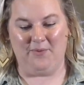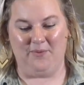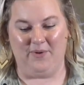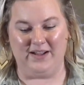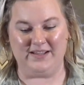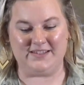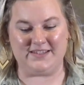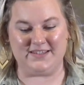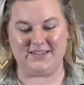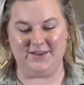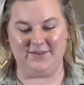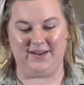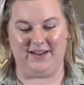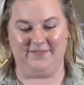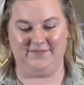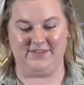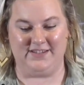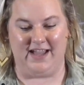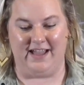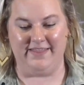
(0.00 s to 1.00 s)
Once you
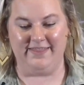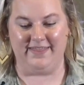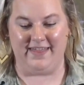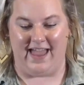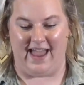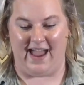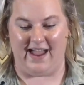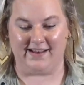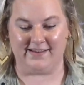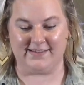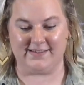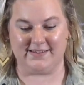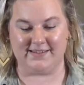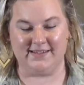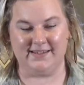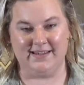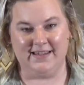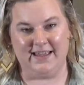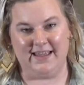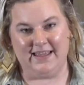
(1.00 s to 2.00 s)
have done that,
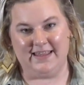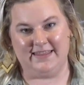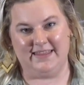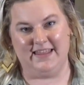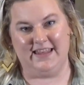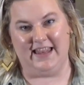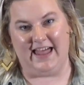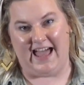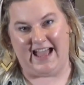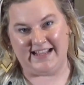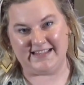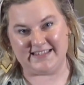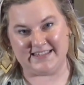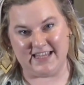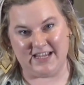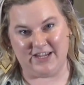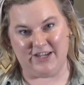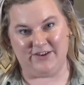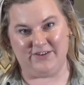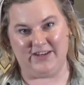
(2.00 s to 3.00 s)
the last
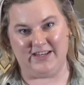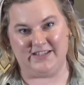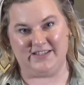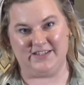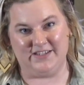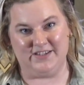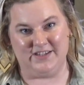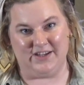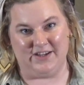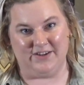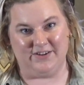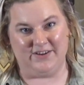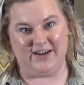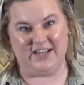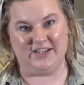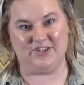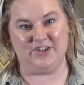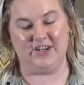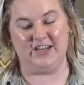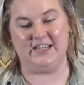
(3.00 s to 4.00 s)
thing you need to do
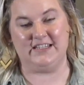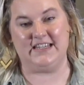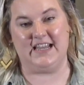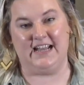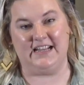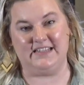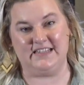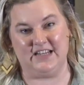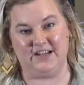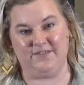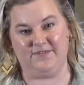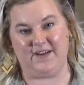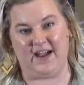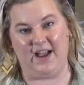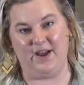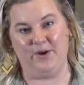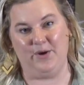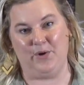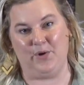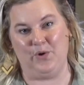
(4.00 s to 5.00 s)
is you need to
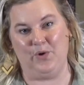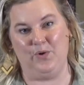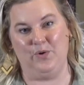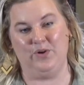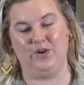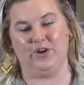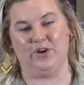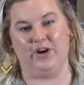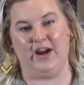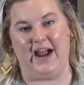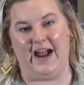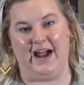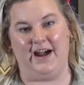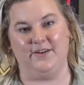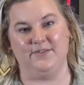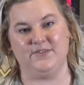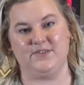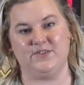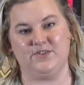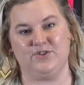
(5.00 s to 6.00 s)
identify who your
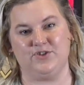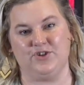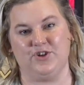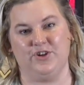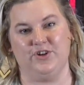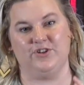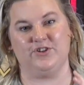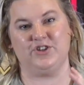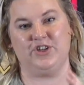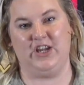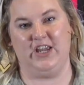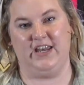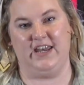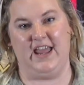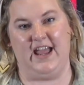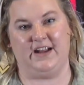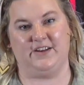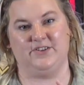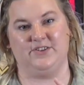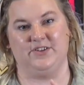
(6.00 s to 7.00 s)
house church
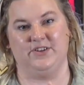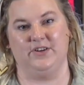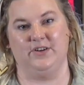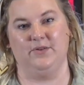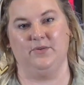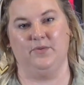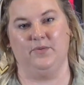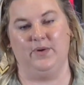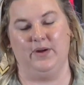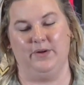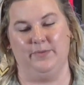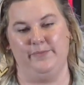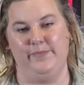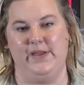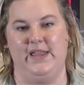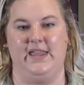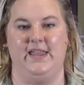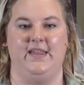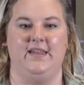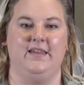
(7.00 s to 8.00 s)
connector will
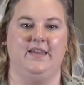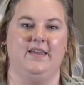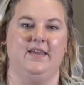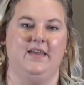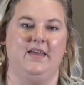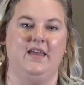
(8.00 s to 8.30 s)
be.